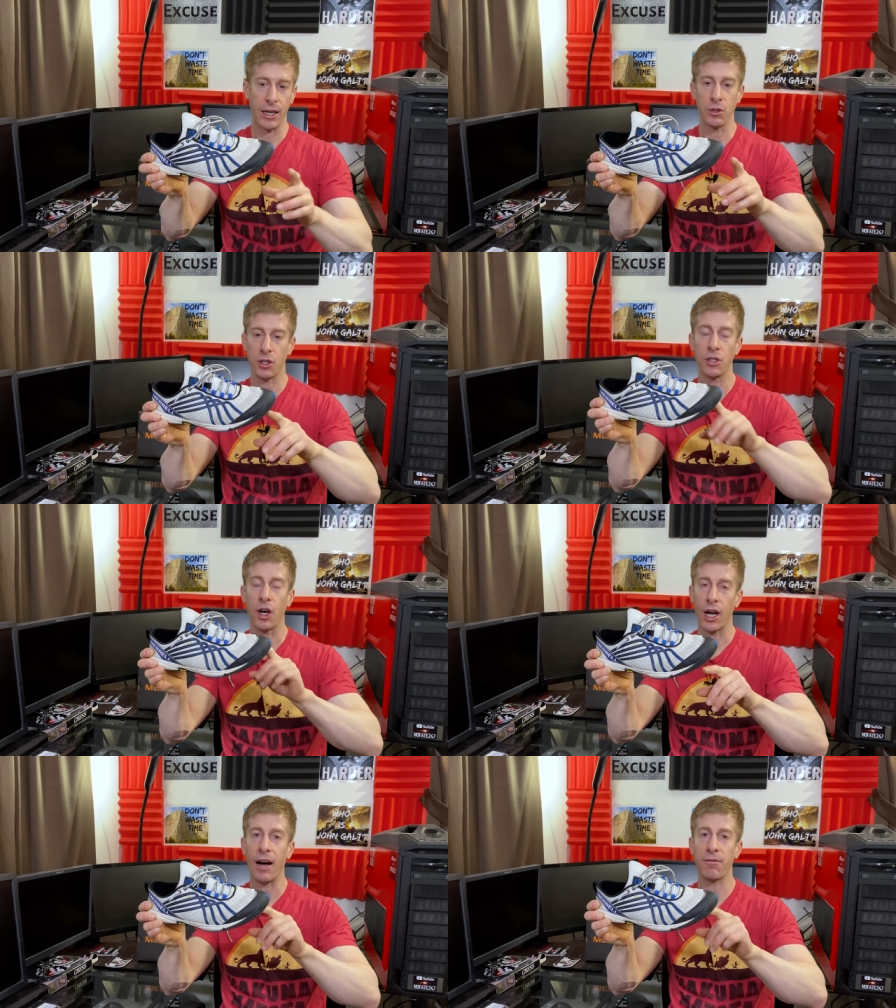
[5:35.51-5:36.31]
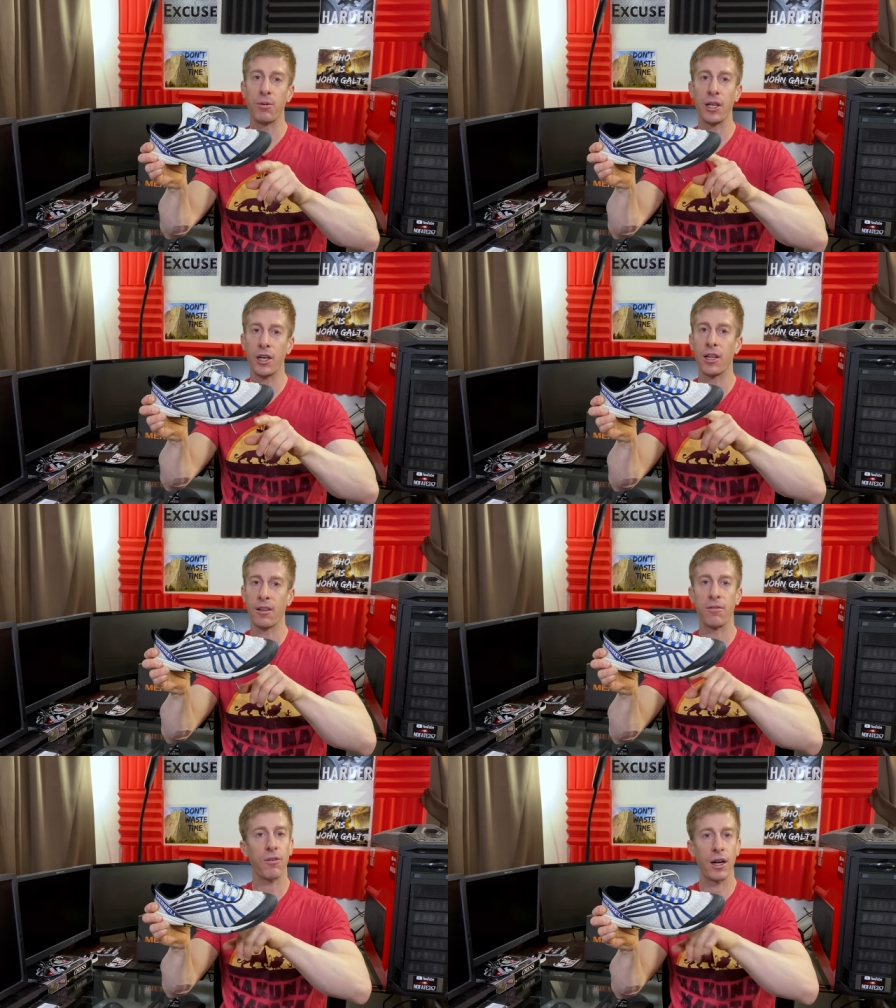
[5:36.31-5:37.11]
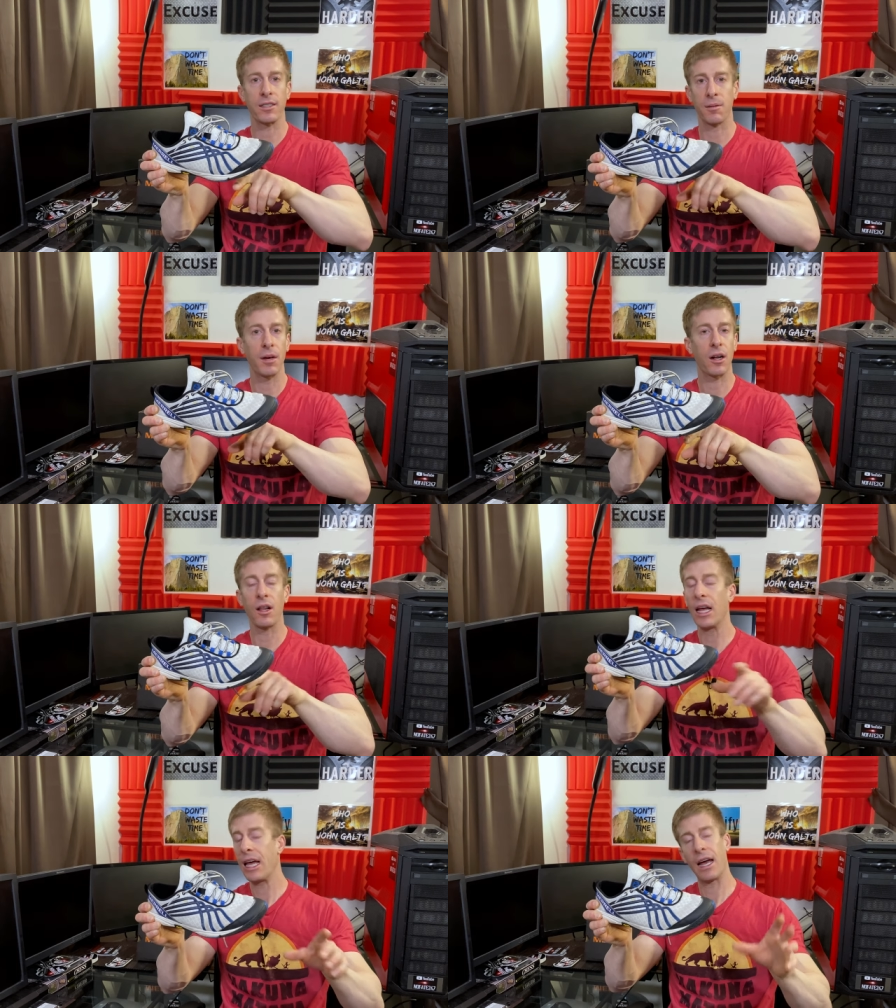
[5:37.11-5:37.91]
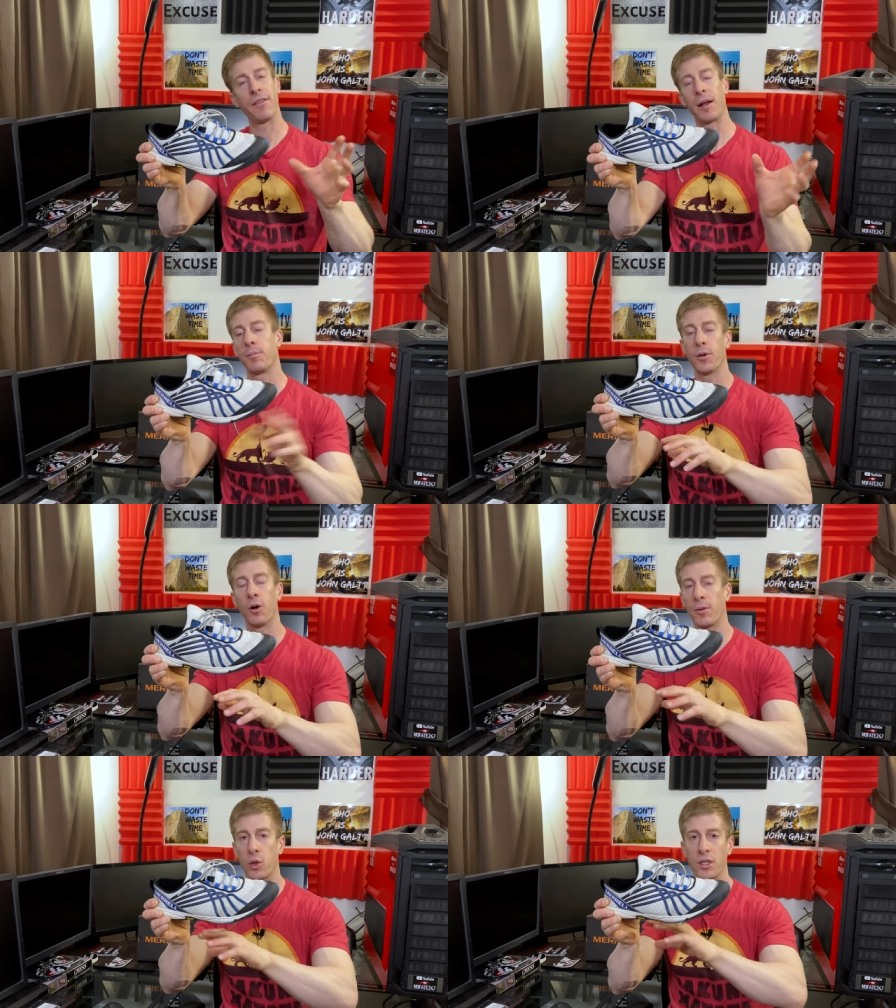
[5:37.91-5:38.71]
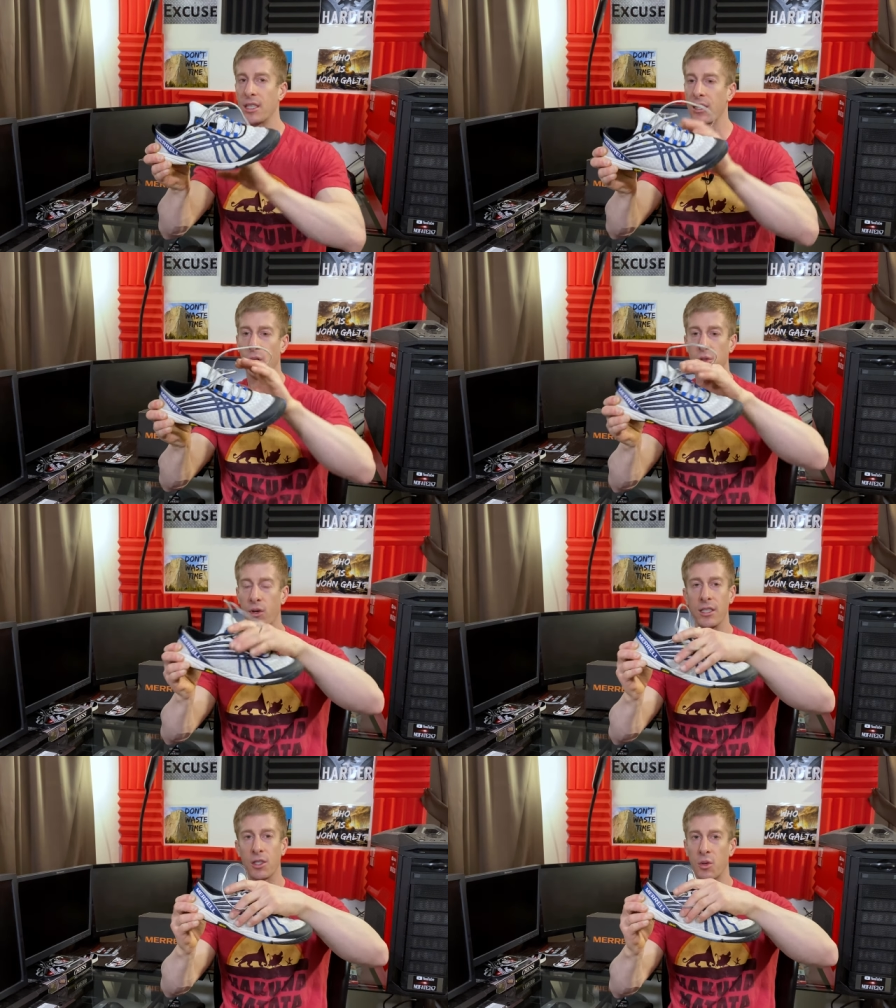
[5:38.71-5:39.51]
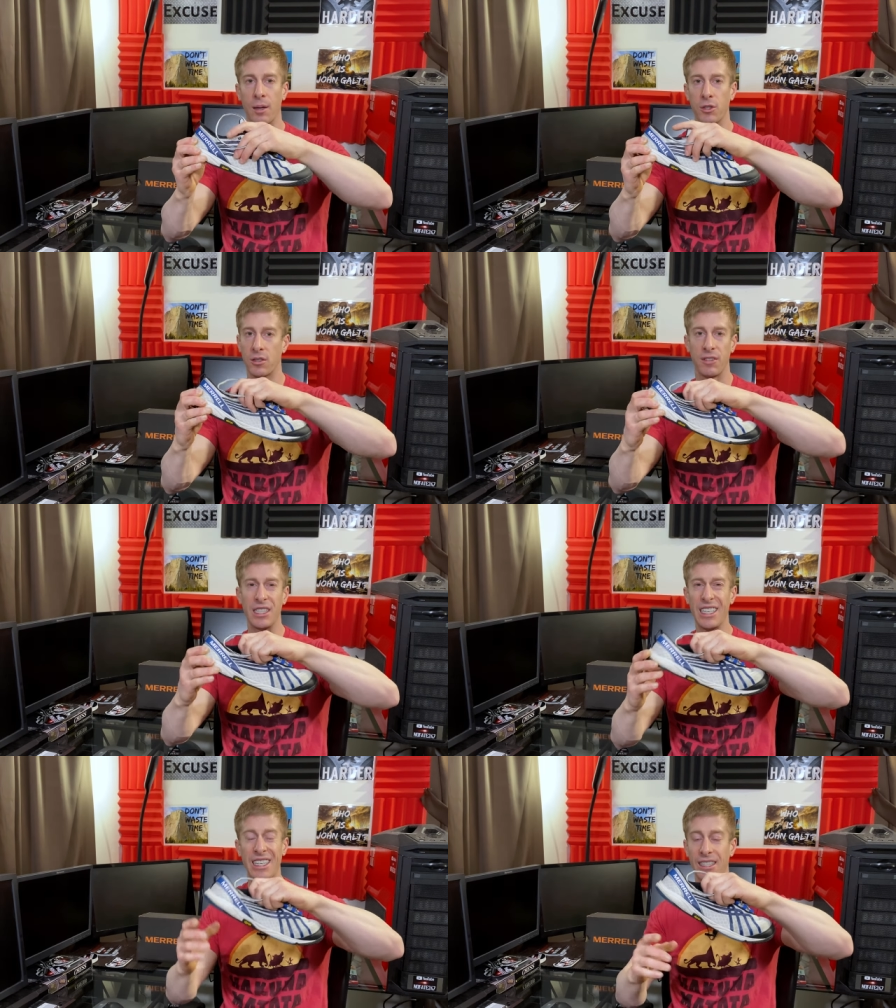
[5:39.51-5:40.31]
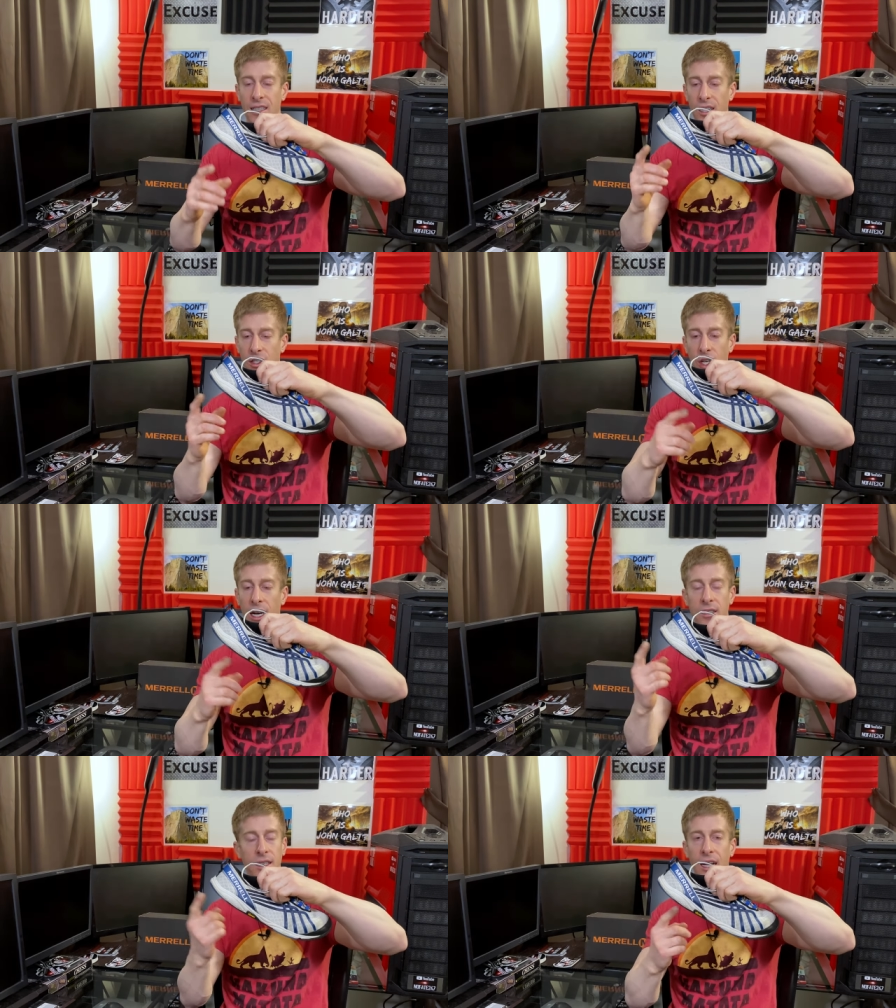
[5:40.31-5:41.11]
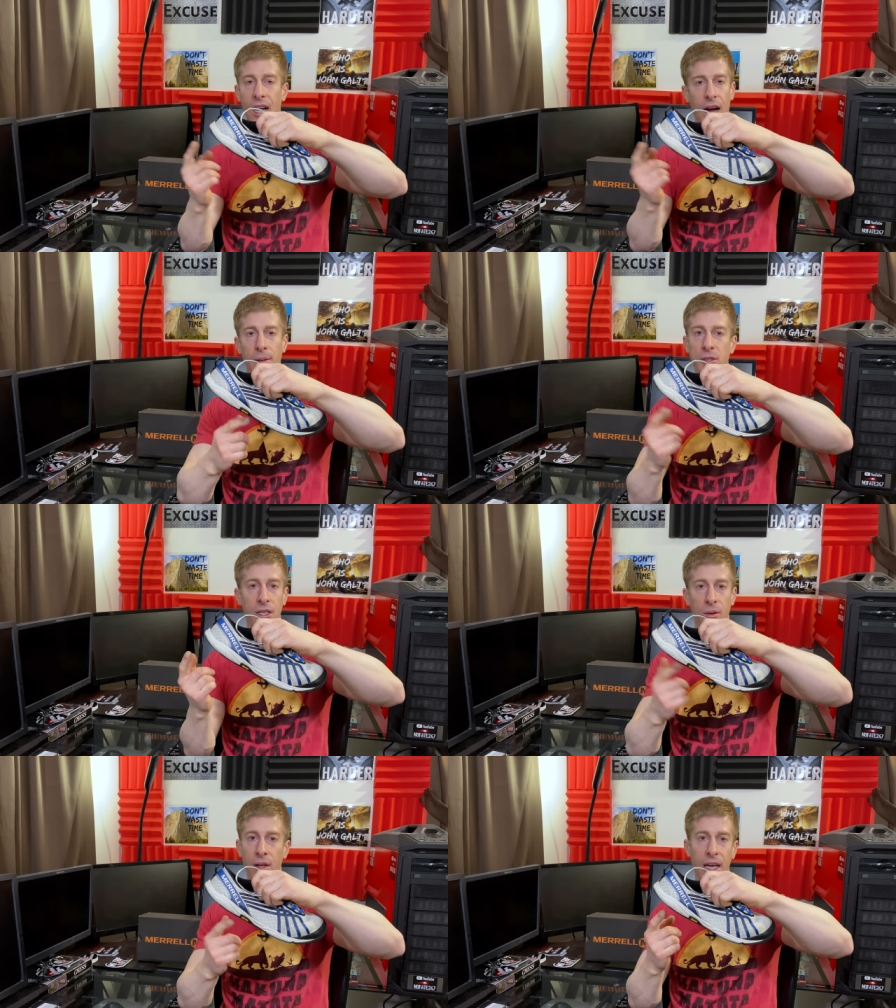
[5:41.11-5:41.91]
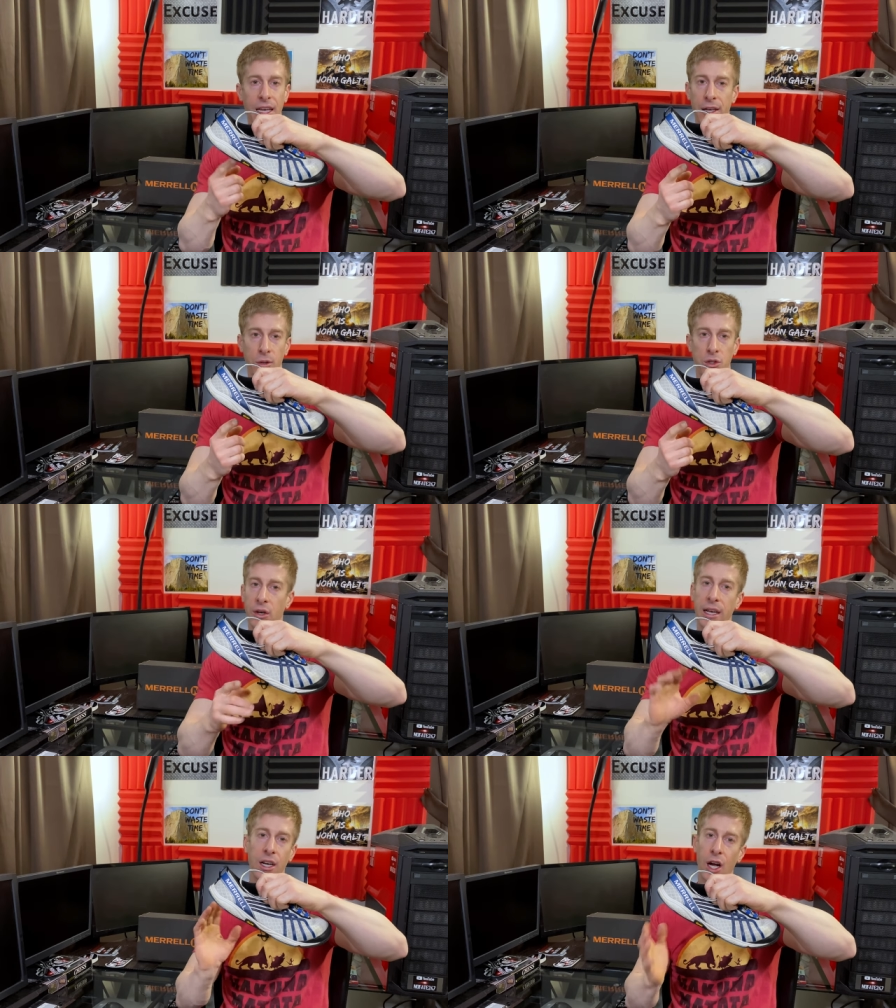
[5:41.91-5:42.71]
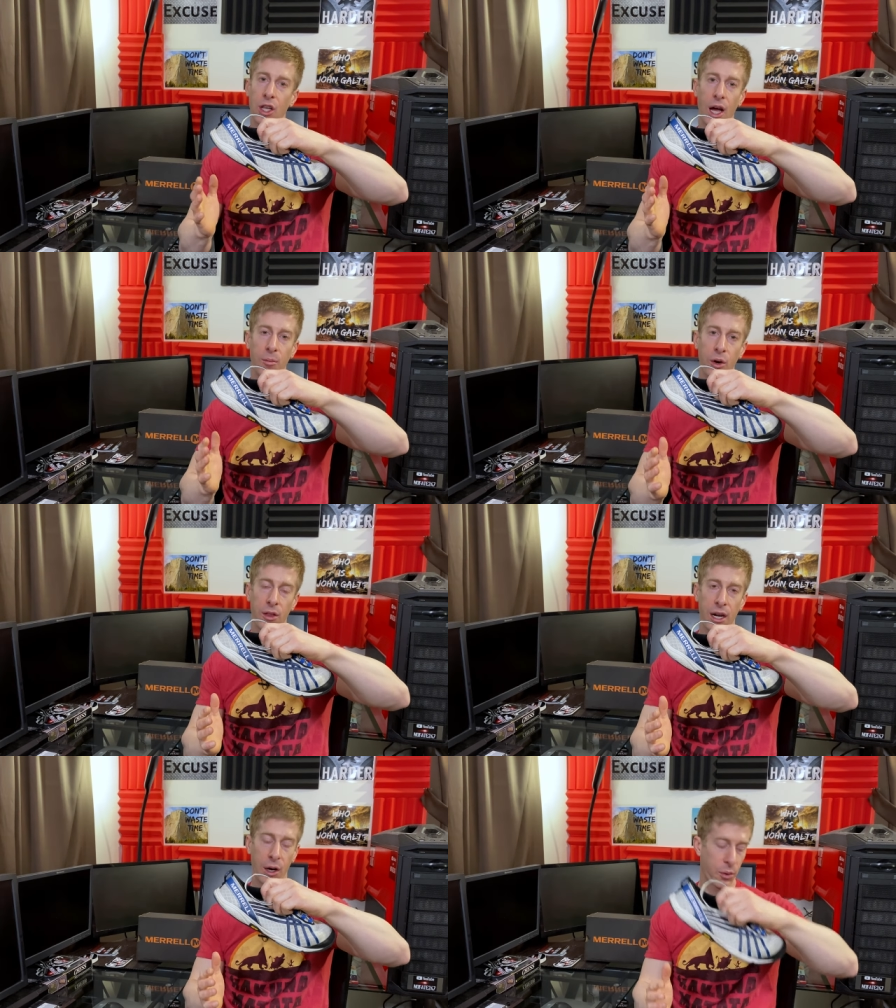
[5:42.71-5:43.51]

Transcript: I usually start off pretty good in the front to middle, and then boom, towards the end of those races when I'm just fatigued and, and exhausted, I'm still heel striking a lot more than I